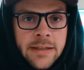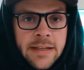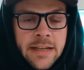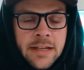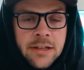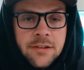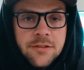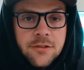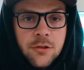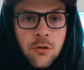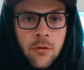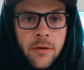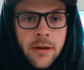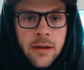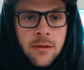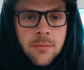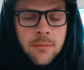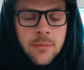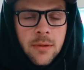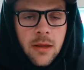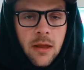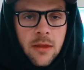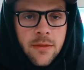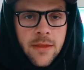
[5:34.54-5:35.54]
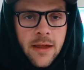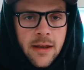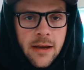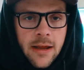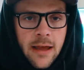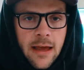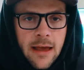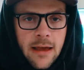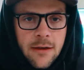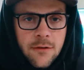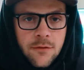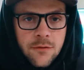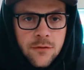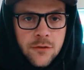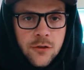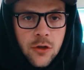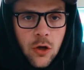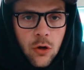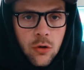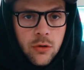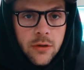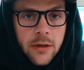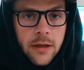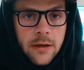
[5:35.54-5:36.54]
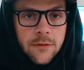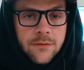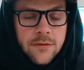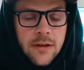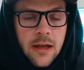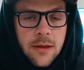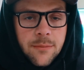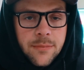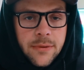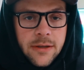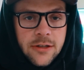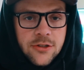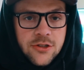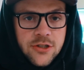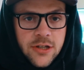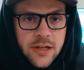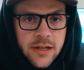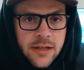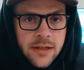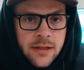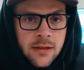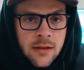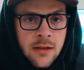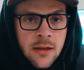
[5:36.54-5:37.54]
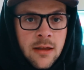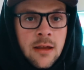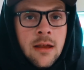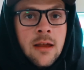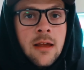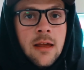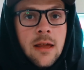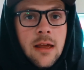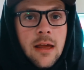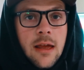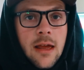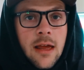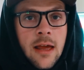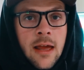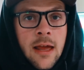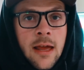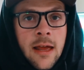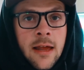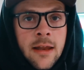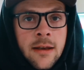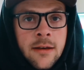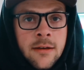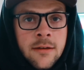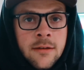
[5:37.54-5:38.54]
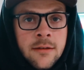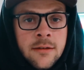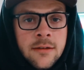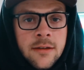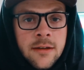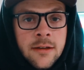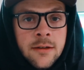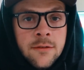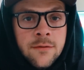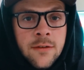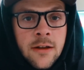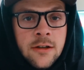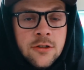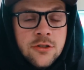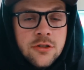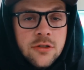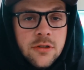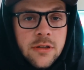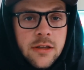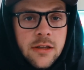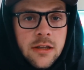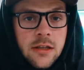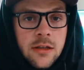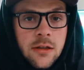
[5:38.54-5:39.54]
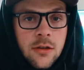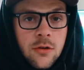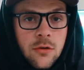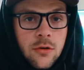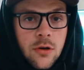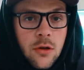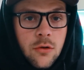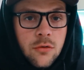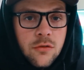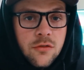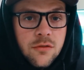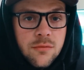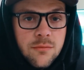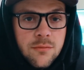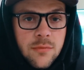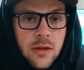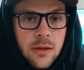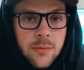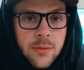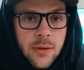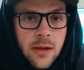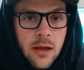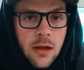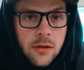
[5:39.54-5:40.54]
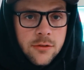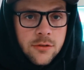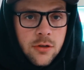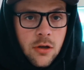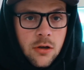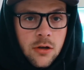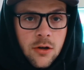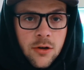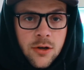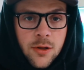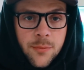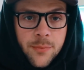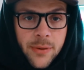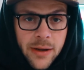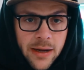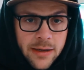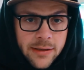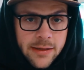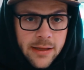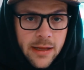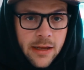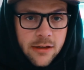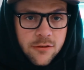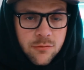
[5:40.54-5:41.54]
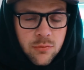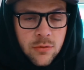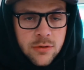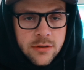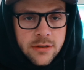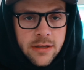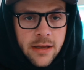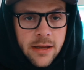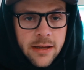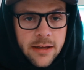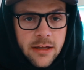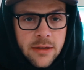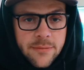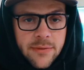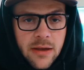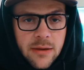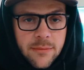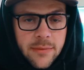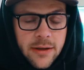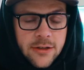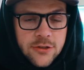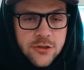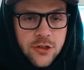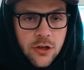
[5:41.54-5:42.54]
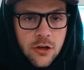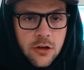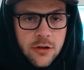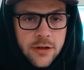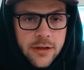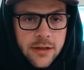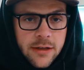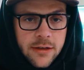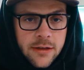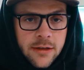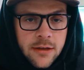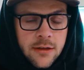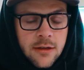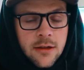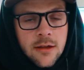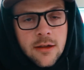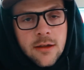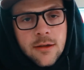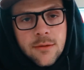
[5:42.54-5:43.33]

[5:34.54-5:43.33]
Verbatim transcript: Instagram that I have, codelife.bg. And eventually, who knows, maybe I'll talk on a podcast one day about my journey.